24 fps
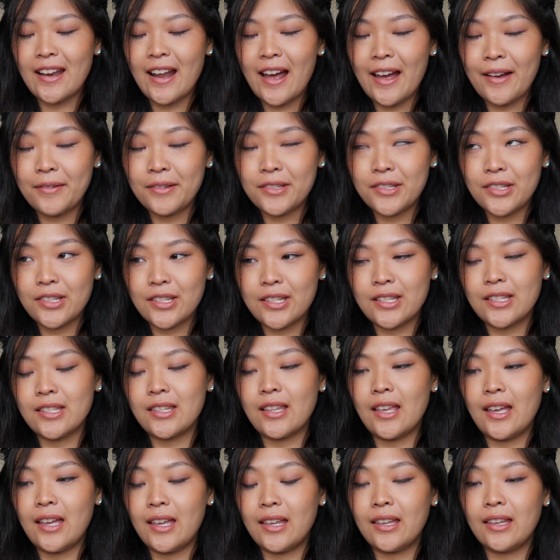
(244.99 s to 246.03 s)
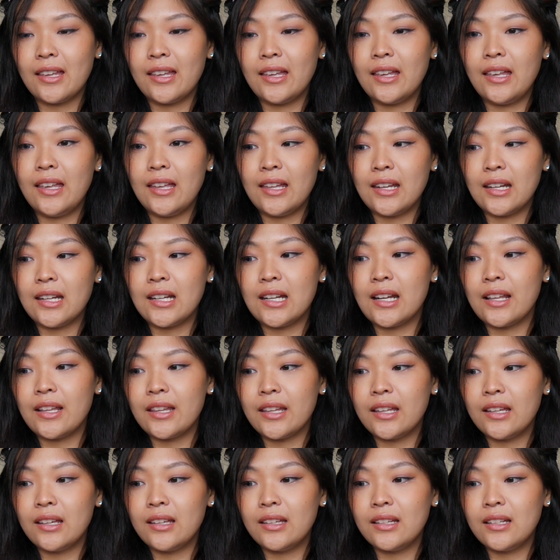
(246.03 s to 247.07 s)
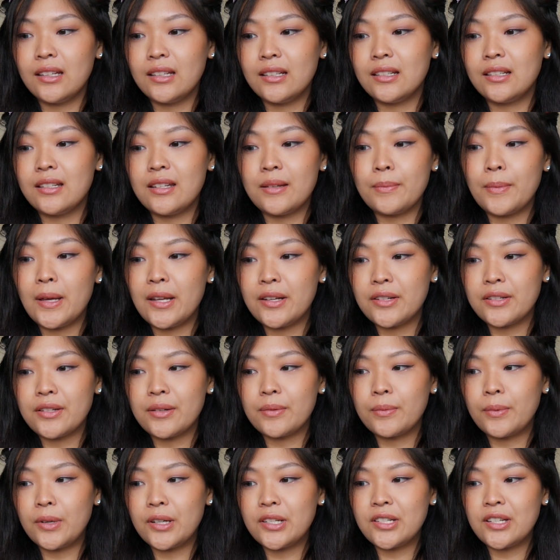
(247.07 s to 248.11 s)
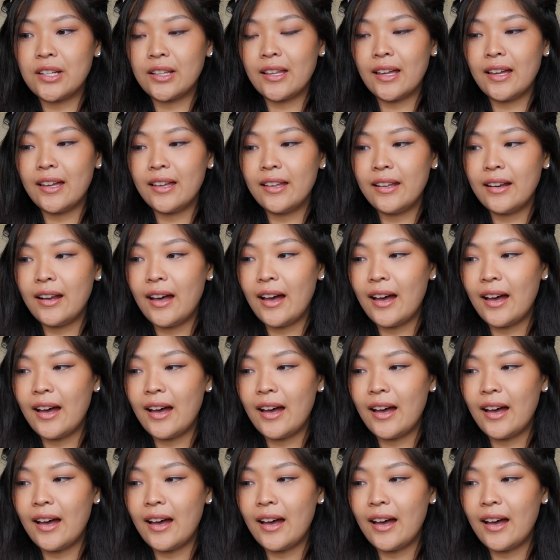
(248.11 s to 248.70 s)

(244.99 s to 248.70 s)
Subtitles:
I was just in another dimension watching that.